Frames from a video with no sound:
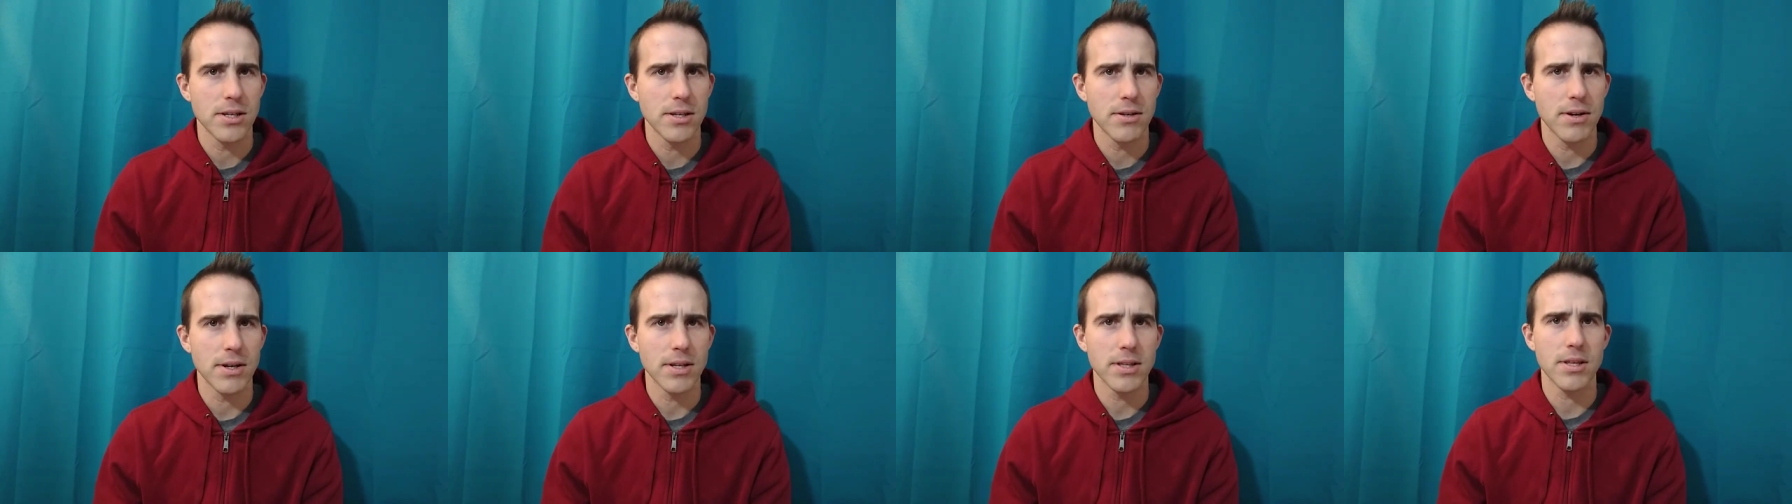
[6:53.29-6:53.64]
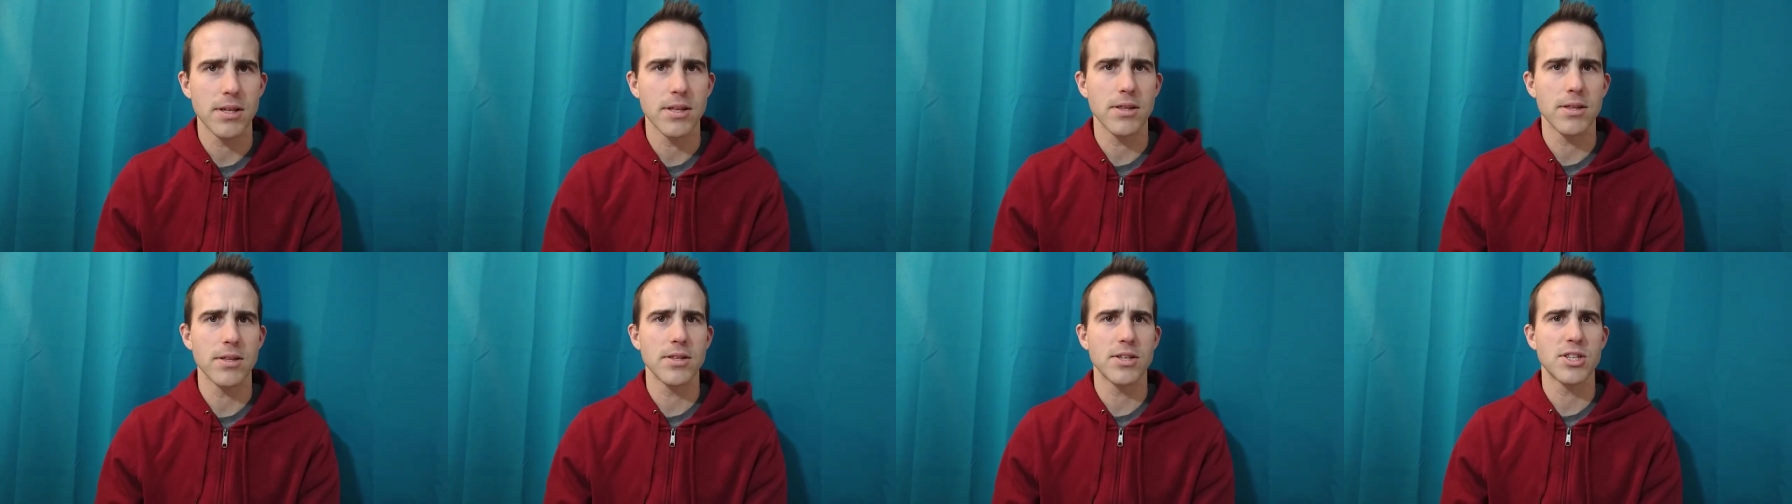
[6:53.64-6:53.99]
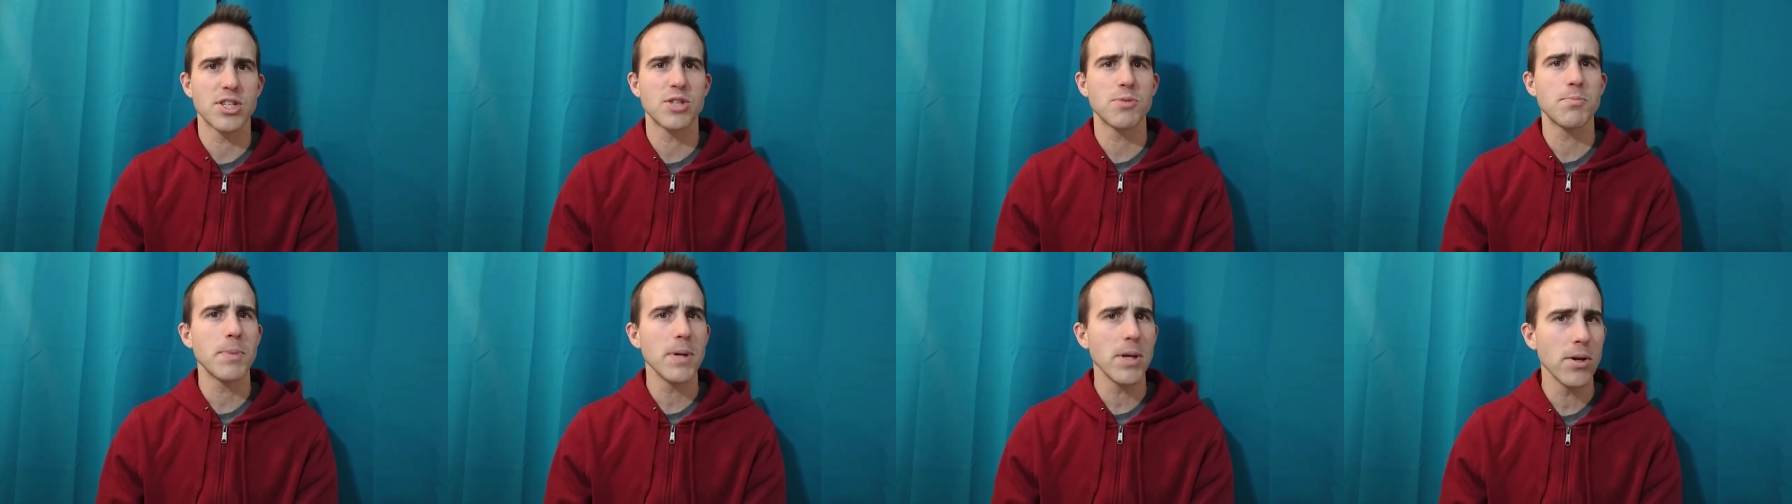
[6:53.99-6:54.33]
Right? The, the
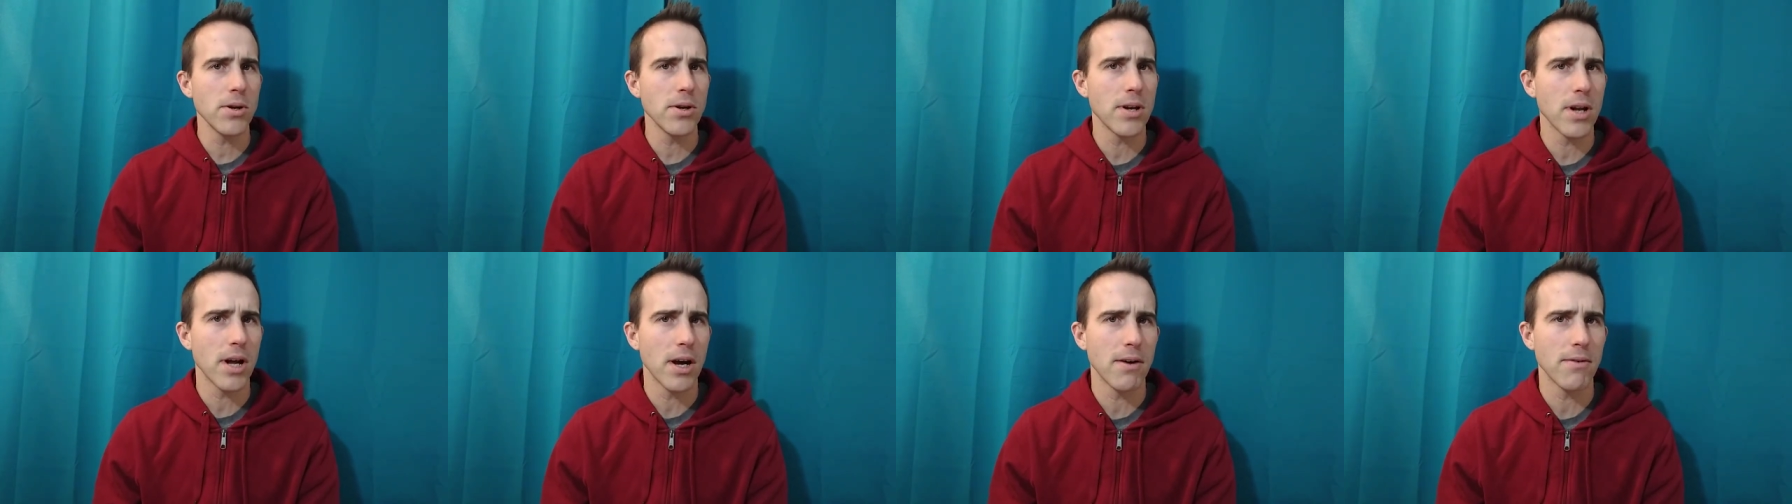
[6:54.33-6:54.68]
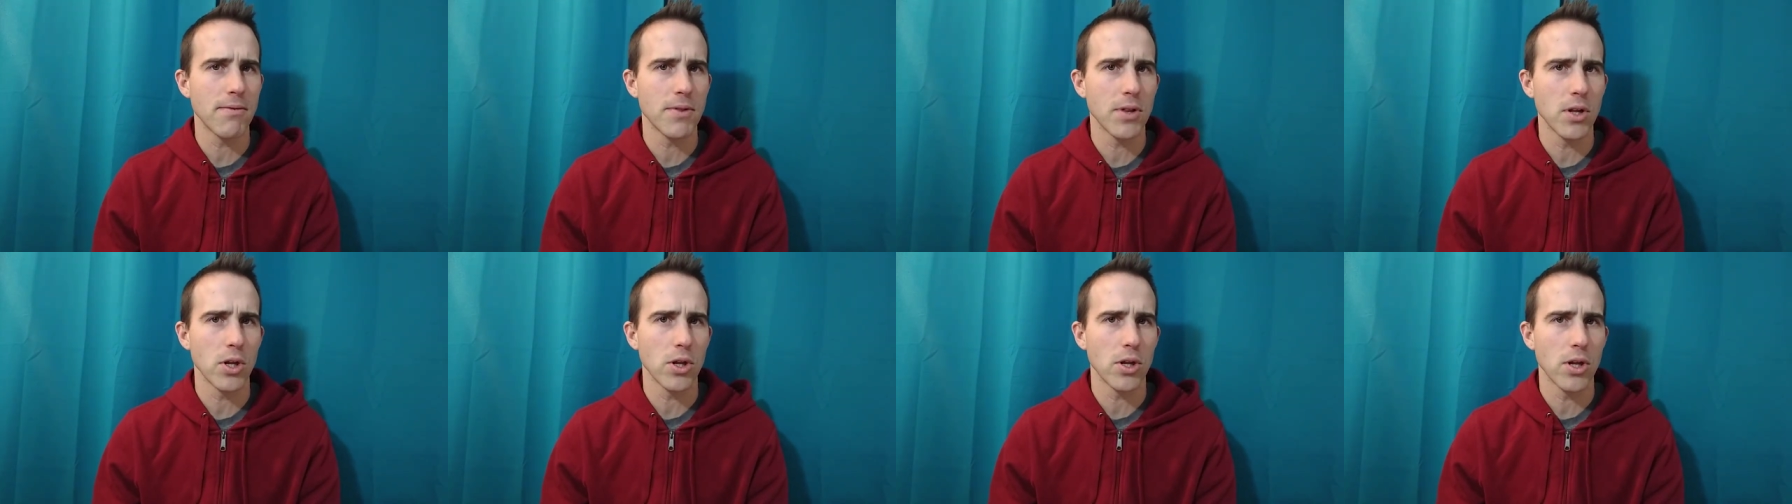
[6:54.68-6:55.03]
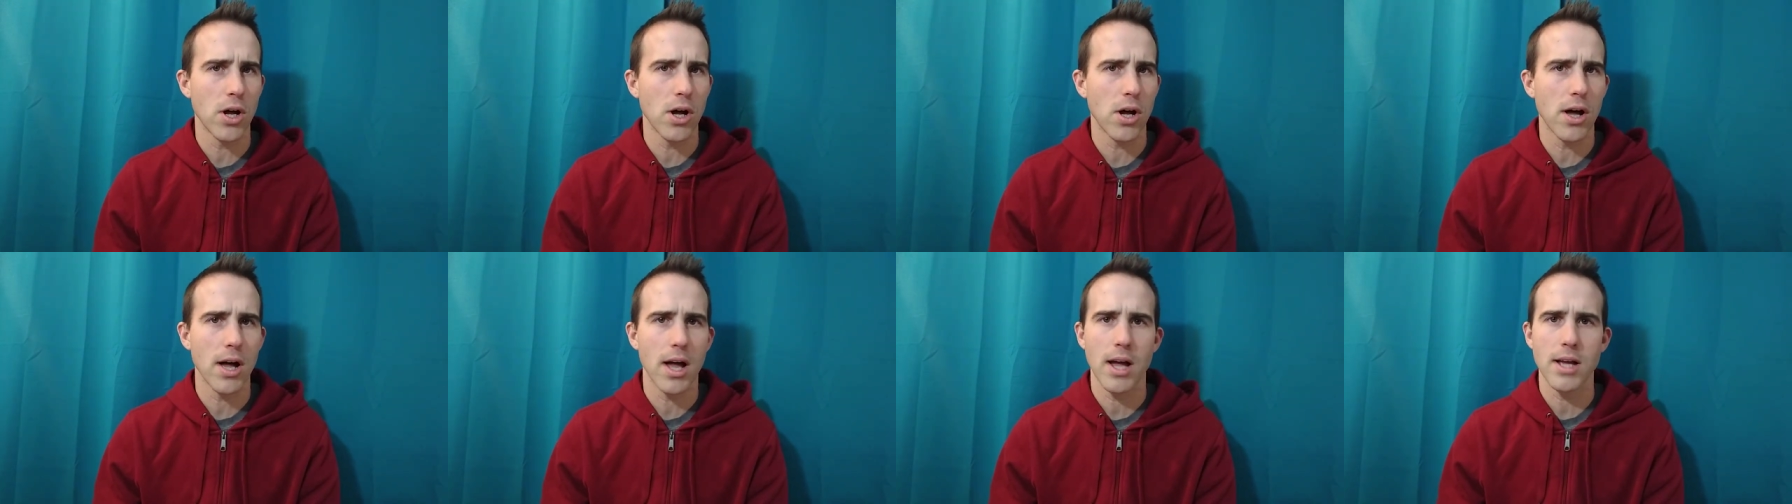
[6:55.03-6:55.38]
spirit of the
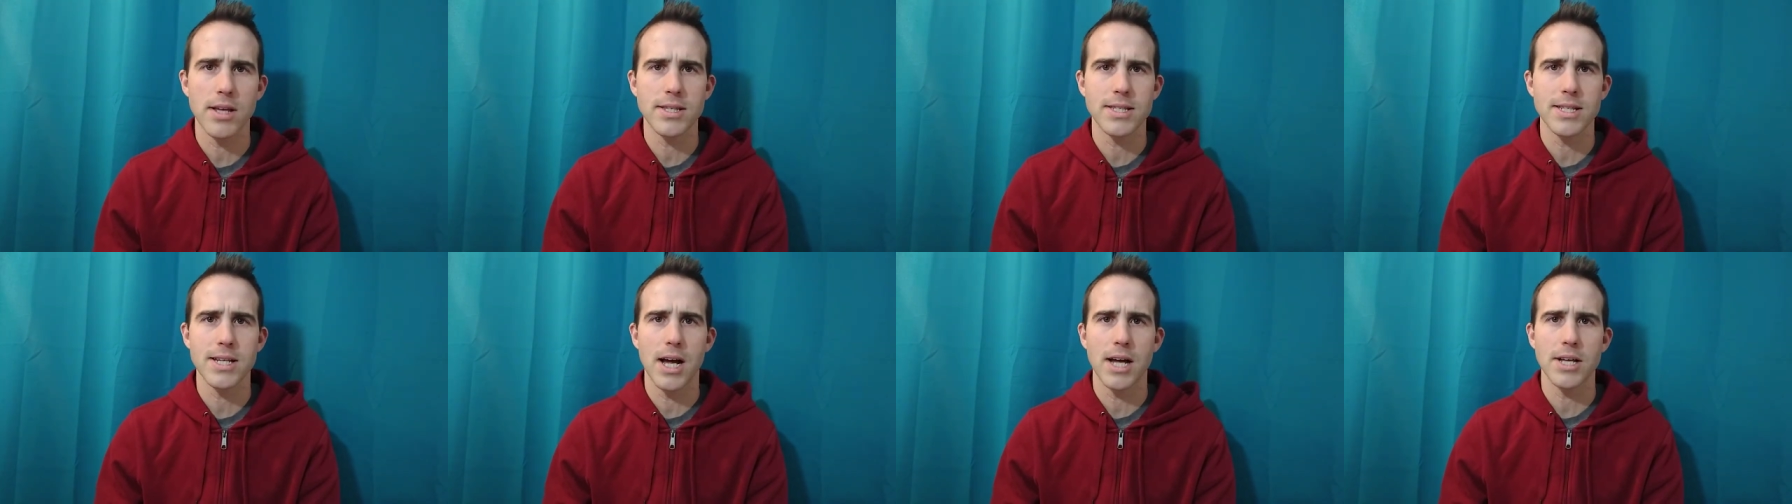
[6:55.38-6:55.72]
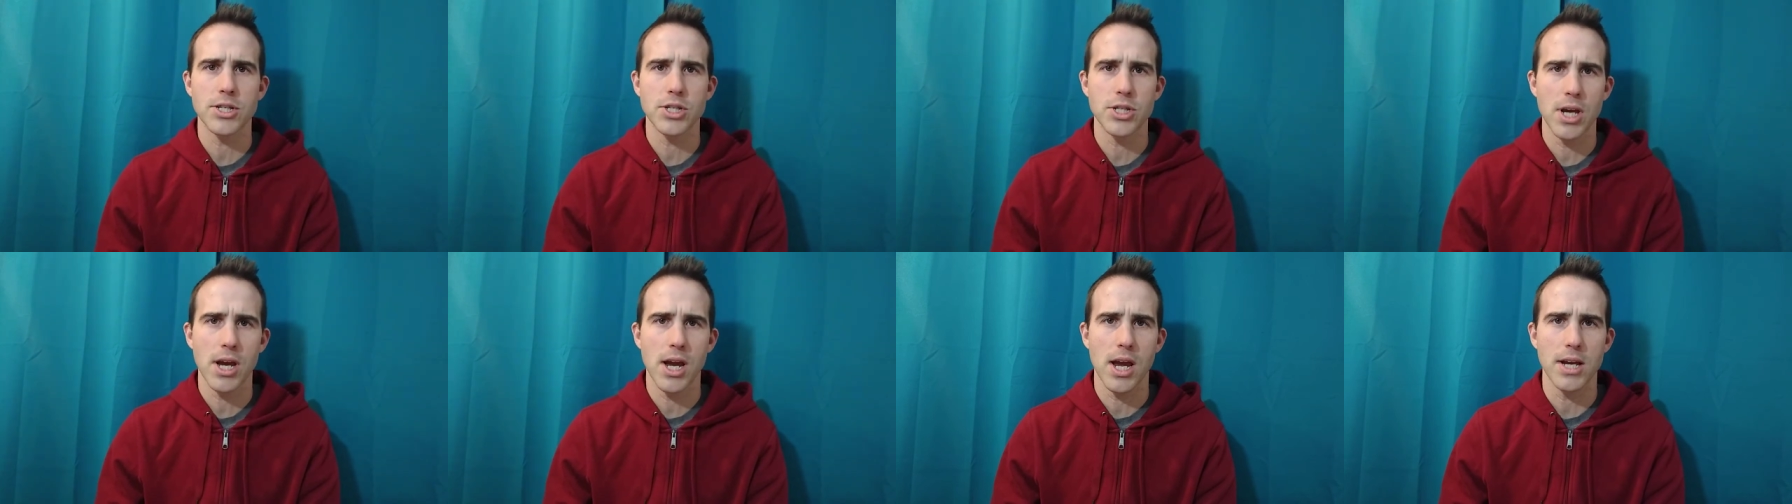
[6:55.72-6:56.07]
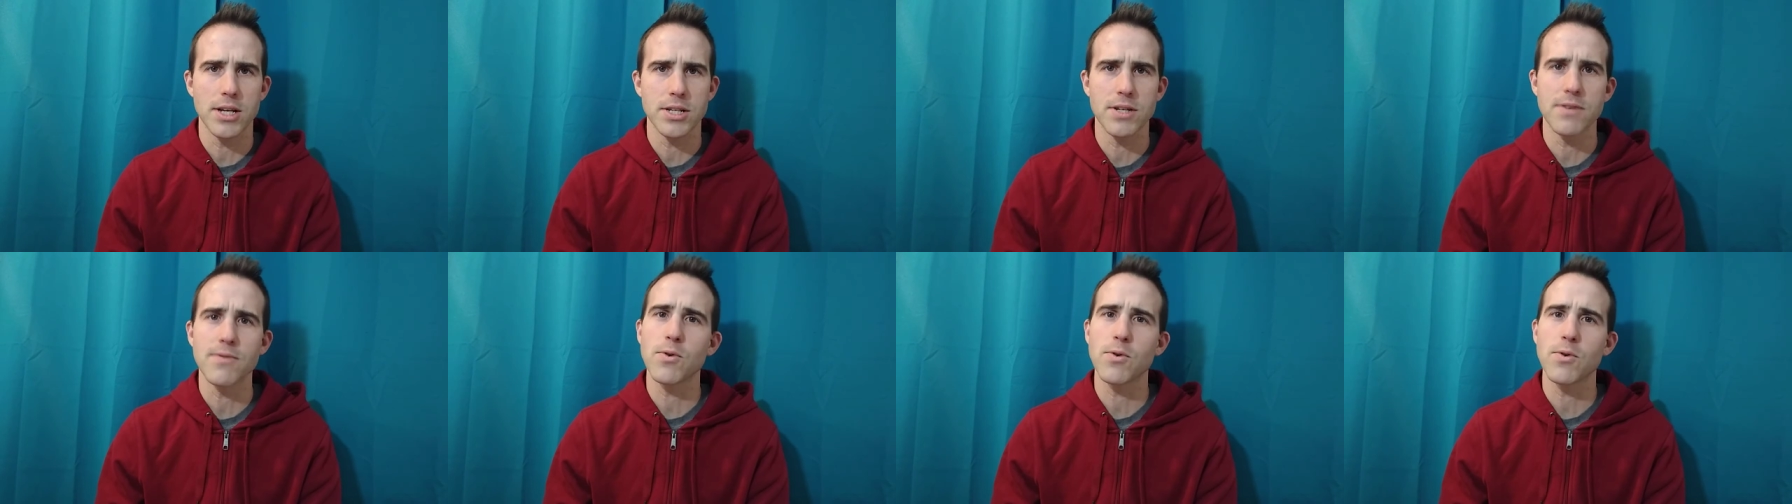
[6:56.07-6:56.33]
law has not changed.